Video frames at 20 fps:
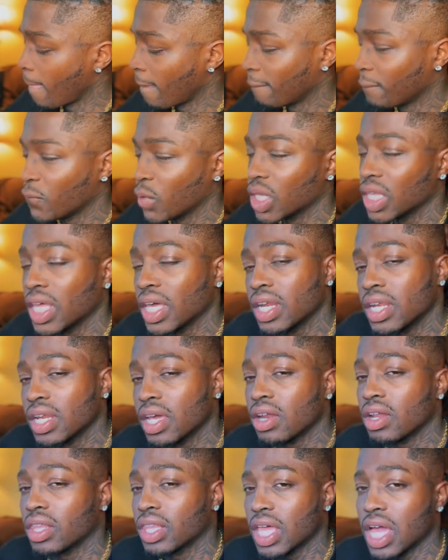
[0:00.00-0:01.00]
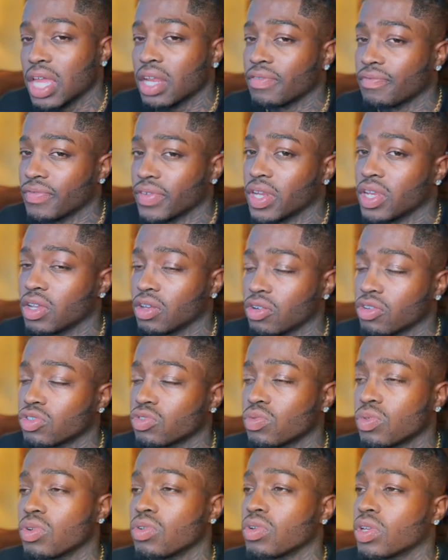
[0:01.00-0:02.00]
But later down the line, of videos
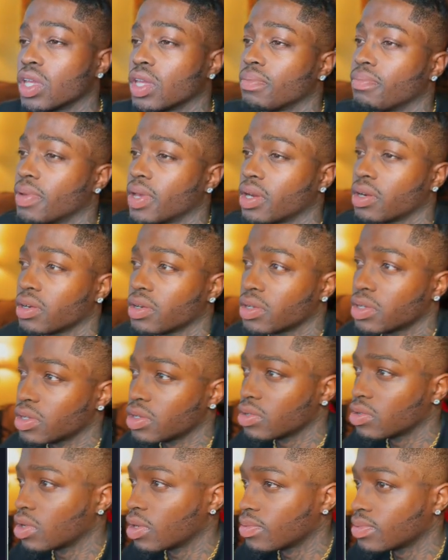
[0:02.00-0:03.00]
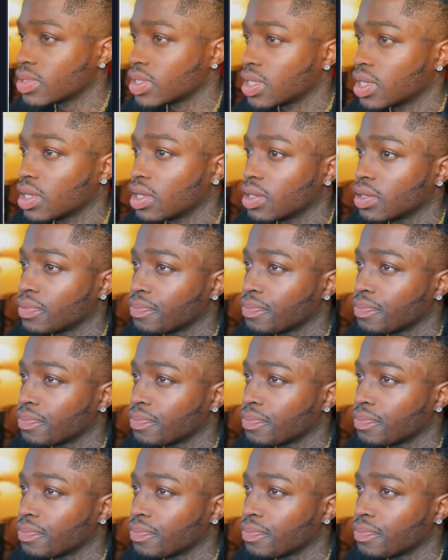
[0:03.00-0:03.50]
will get better. You know what I'm saying?